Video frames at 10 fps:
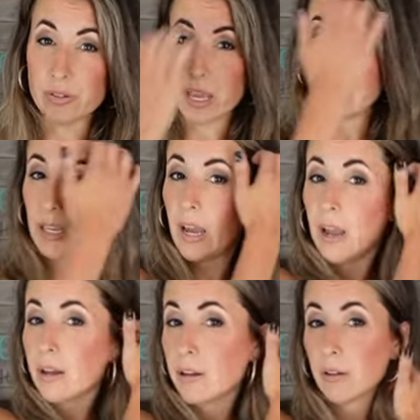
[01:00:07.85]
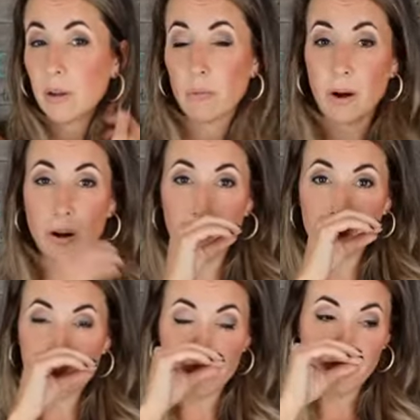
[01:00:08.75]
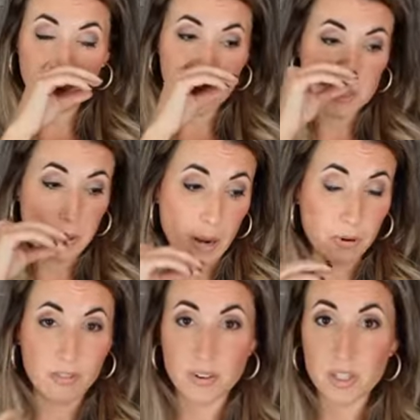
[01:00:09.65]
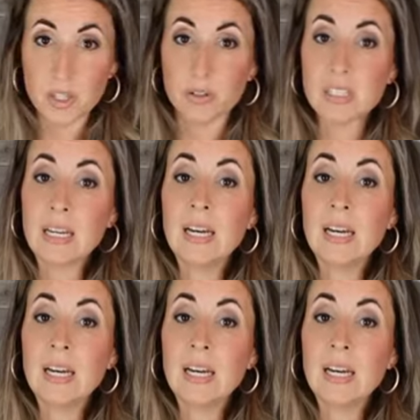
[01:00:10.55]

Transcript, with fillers: I think I can wear the fours, but I prefer the twos.